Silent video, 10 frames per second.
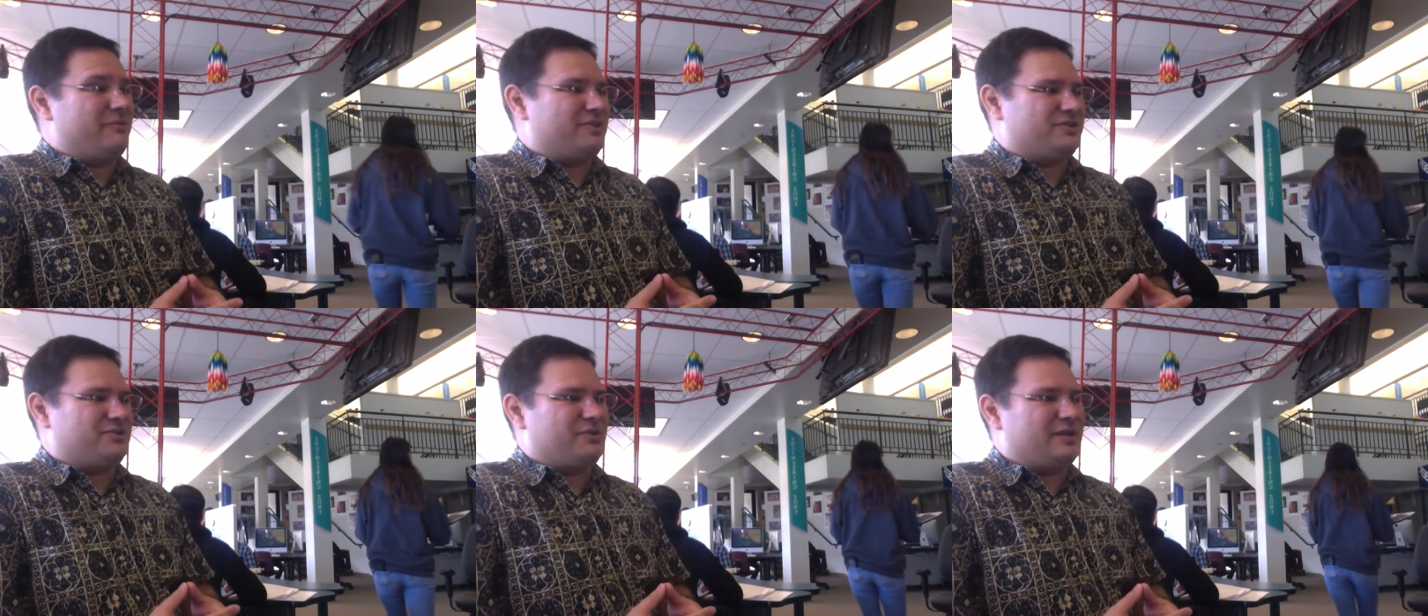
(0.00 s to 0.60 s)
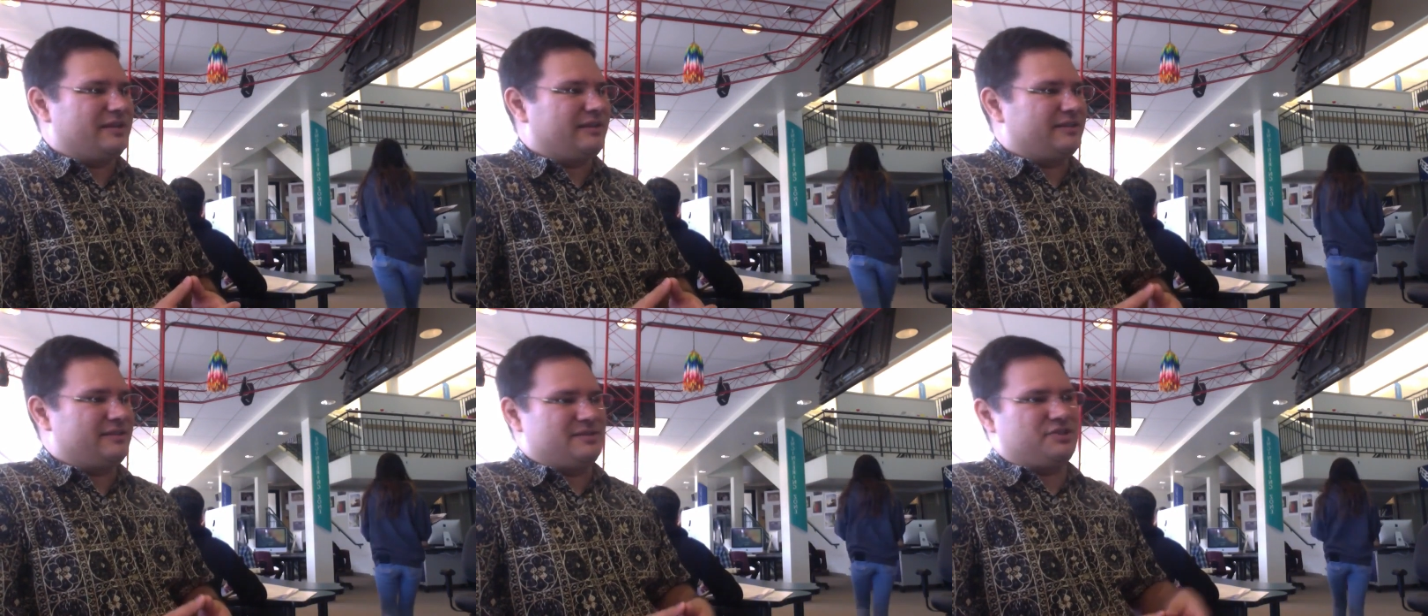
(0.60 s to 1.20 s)
were destroying
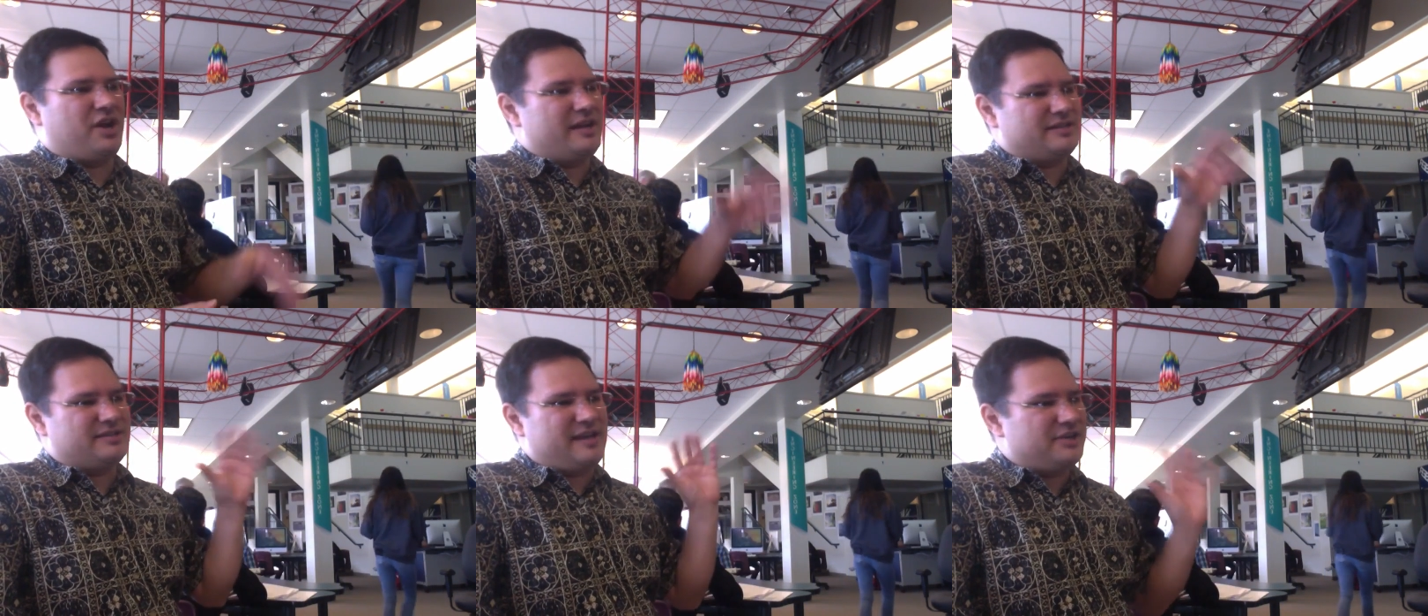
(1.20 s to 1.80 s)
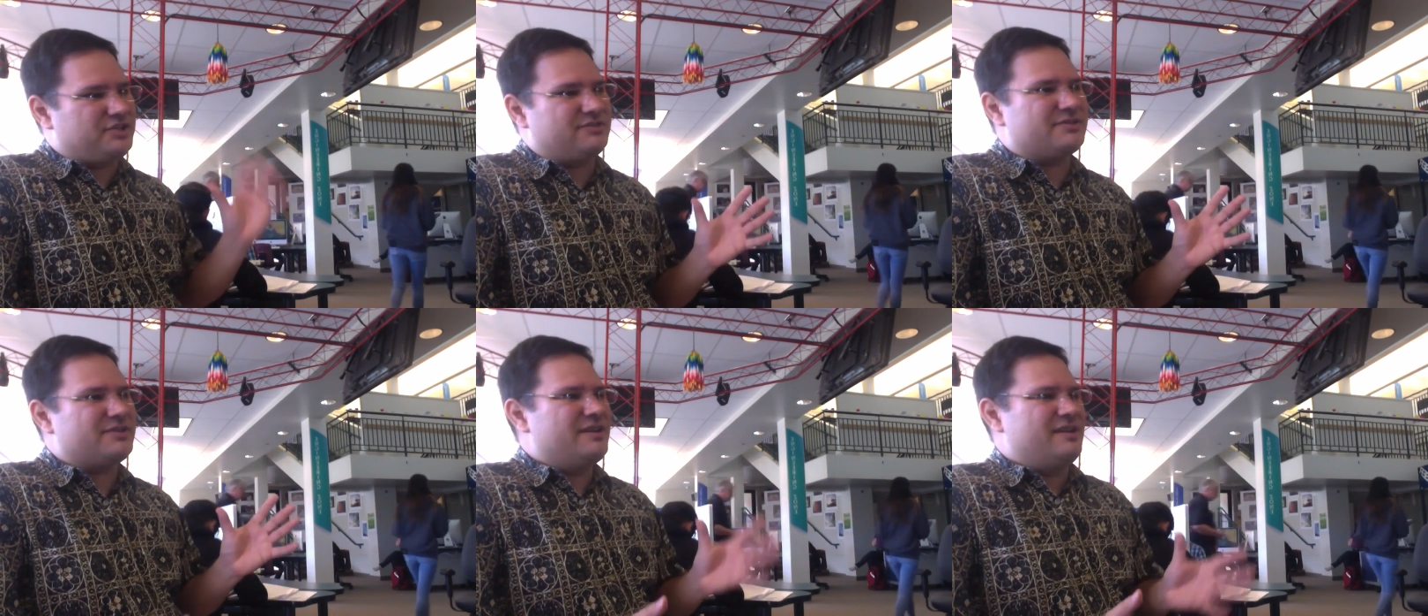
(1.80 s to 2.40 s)
like these giant statues,